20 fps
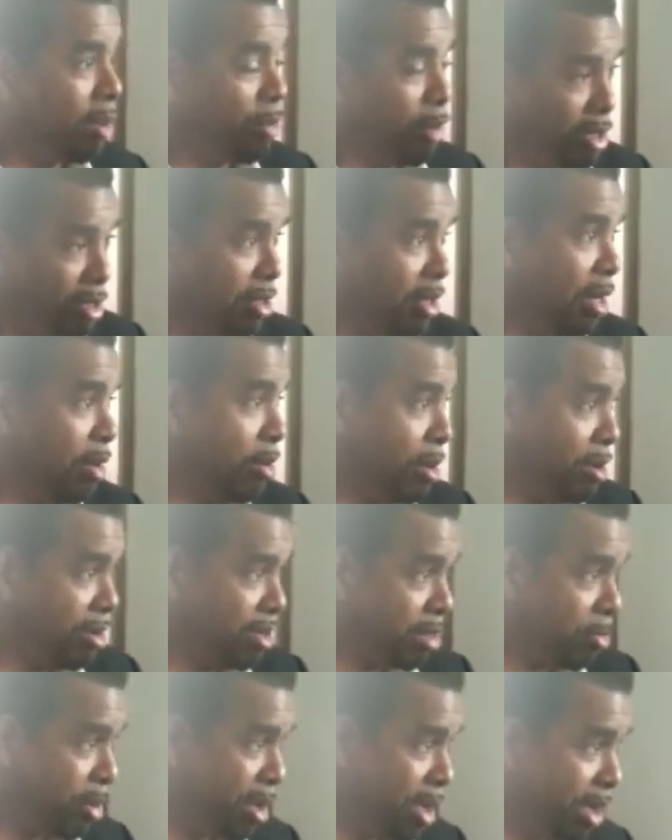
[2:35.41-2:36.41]
Originally grown
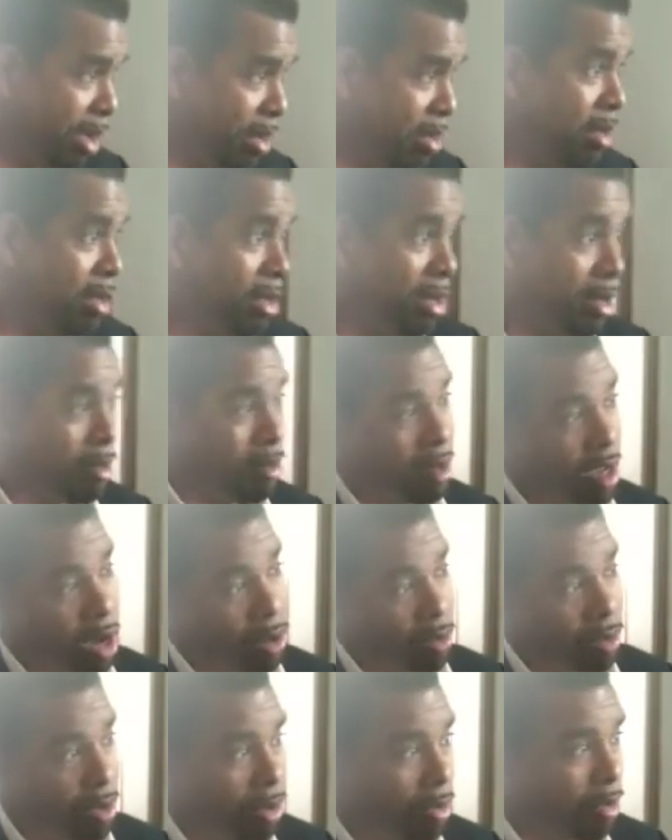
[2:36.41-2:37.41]
in Japan,
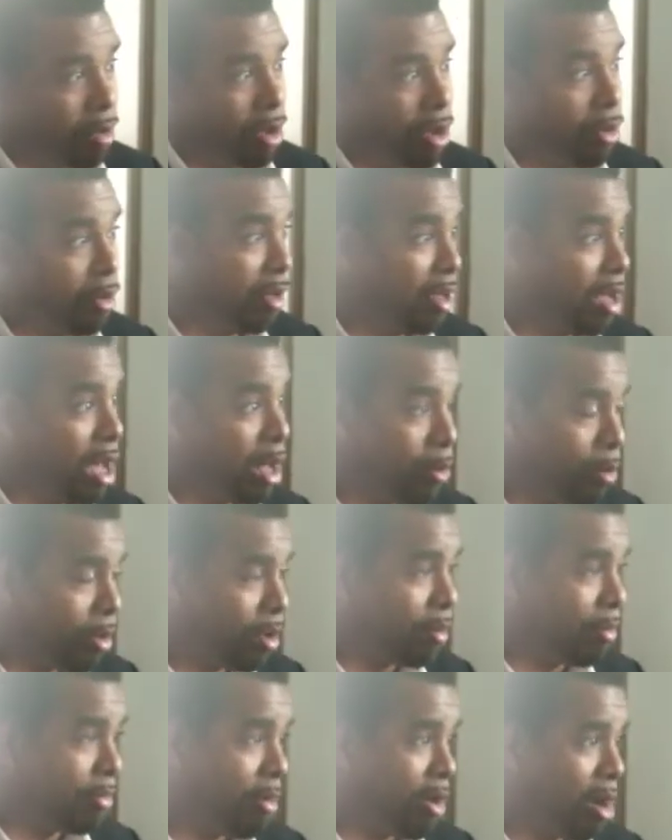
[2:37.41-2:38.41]
now grown only on
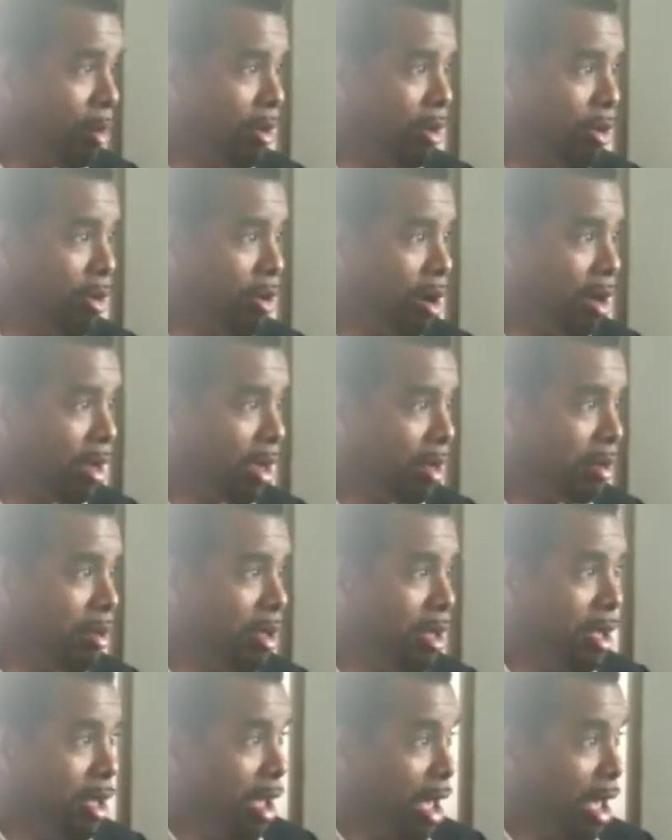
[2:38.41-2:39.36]
one farm in Oregon,